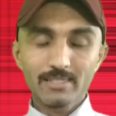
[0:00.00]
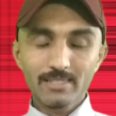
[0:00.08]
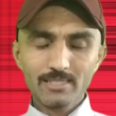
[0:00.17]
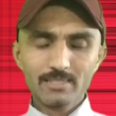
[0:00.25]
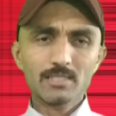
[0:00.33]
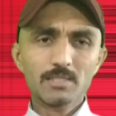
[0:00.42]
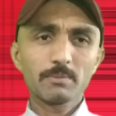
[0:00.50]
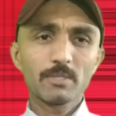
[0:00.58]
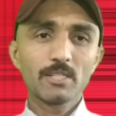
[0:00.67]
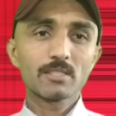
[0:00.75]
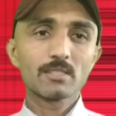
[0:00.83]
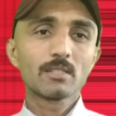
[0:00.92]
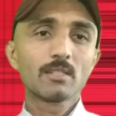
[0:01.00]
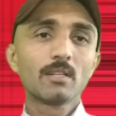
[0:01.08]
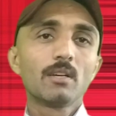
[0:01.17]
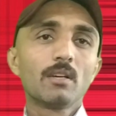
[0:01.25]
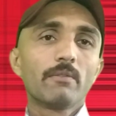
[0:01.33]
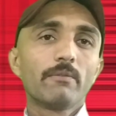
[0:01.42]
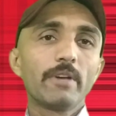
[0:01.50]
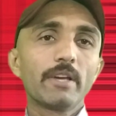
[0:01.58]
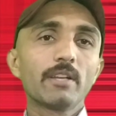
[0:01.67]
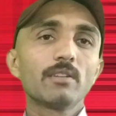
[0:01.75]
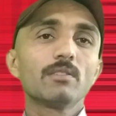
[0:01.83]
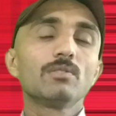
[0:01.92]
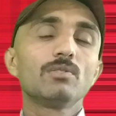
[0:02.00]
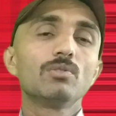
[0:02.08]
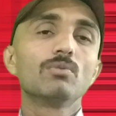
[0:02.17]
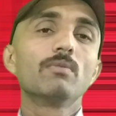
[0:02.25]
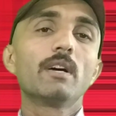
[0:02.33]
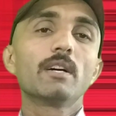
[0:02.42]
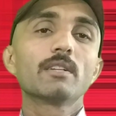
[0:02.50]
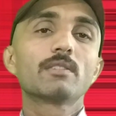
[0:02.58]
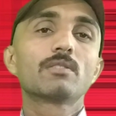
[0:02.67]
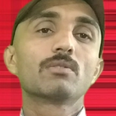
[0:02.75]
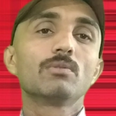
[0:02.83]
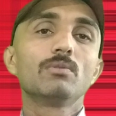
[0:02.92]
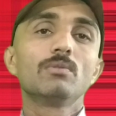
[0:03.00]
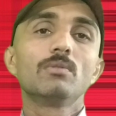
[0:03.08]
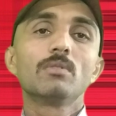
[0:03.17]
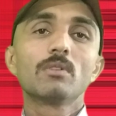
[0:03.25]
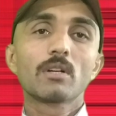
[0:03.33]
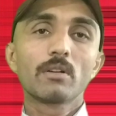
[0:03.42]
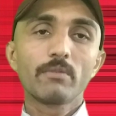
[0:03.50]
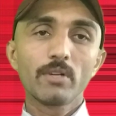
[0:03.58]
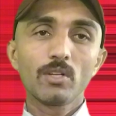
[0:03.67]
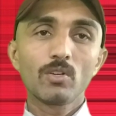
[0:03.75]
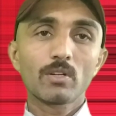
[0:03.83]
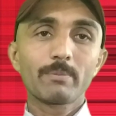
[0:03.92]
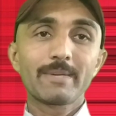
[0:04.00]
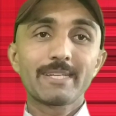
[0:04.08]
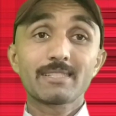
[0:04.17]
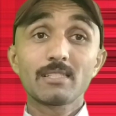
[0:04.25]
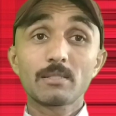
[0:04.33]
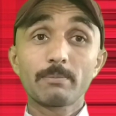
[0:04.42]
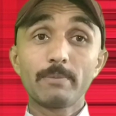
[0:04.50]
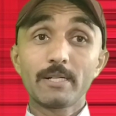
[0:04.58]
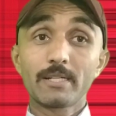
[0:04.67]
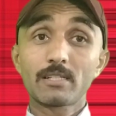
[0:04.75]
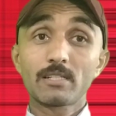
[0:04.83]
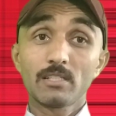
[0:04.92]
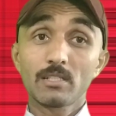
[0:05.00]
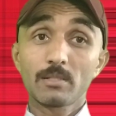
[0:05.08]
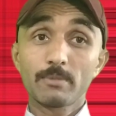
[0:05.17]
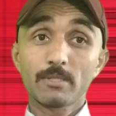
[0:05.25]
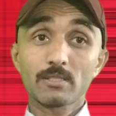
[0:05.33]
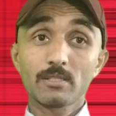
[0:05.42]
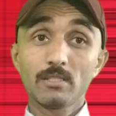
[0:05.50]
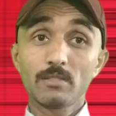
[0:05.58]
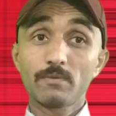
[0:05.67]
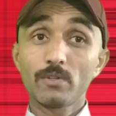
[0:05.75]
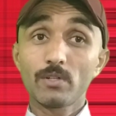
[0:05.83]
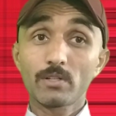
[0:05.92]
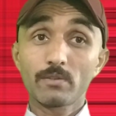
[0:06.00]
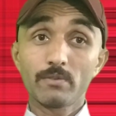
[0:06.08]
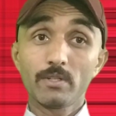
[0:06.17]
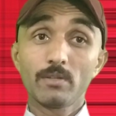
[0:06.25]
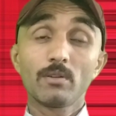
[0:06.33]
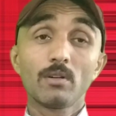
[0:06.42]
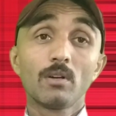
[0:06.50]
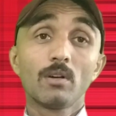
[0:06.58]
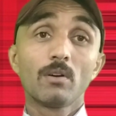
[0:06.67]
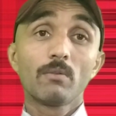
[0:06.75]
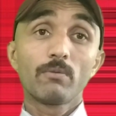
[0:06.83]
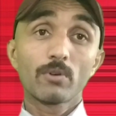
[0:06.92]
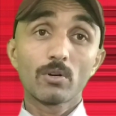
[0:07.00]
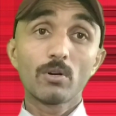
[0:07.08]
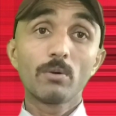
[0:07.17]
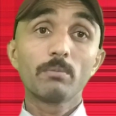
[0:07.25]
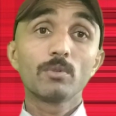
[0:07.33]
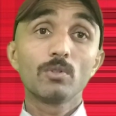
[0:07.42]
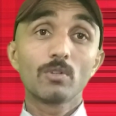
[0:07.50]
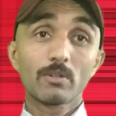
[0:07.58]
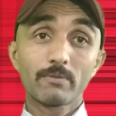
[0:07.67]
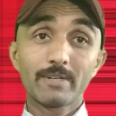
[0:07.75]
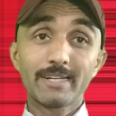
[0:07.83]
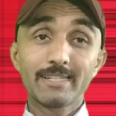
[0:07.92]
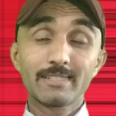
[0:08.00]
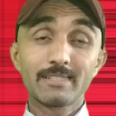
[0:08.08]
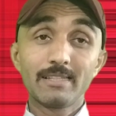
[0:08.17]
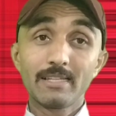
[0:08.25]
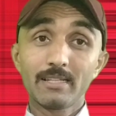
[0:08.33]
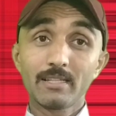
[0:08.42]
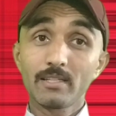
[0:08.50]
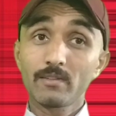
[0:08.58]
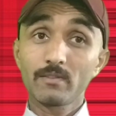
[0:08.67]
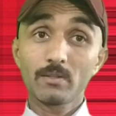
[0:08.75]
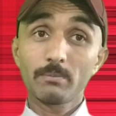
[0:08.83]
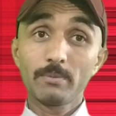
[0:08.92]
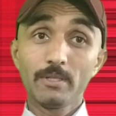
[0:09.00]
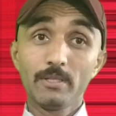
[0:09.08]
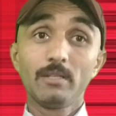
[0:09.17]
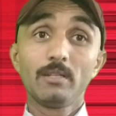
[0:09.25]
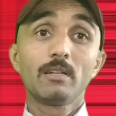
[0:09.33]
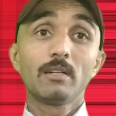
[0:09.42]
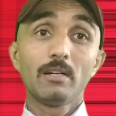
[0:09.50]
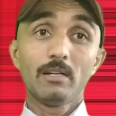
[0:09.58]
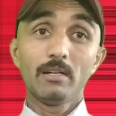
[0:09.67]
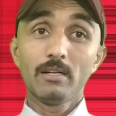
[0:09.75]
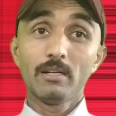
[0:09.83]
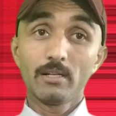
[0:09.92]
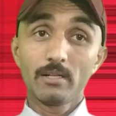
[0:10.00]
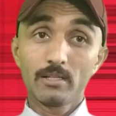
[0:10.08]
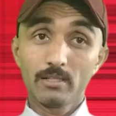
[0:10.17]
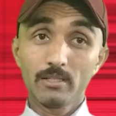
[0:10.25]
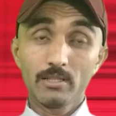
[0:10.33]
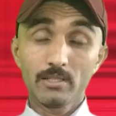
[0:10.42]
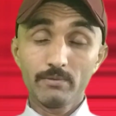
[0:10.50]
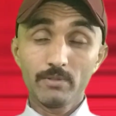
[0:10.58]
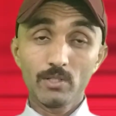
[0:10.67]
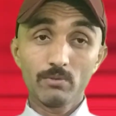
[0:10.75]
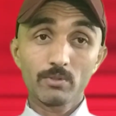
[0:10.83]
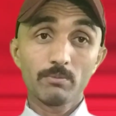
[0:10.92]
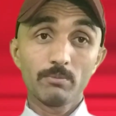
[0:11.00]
Distance means when you want to convey your message but other person is far away from your voice, then there will be a hurdle in the way of